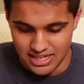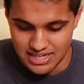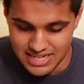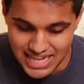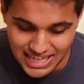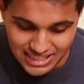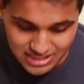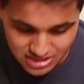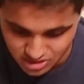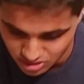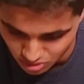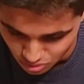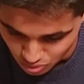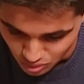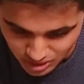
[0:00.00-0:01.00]

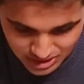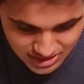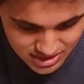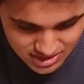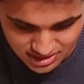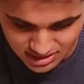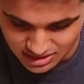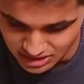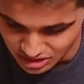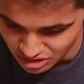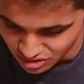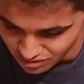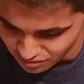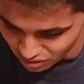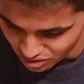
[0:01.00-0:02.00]
Next was the
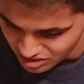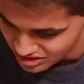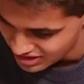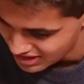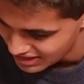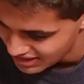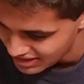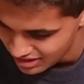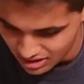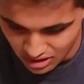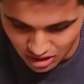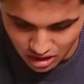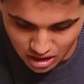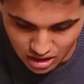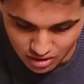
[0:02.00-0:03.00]
University
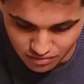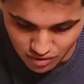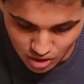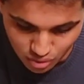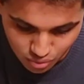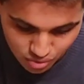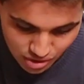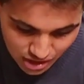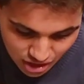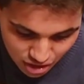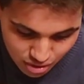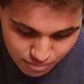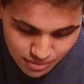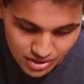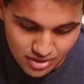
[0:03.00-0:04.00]
of
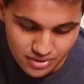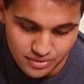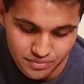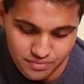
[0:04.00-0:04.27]
Oklahoma.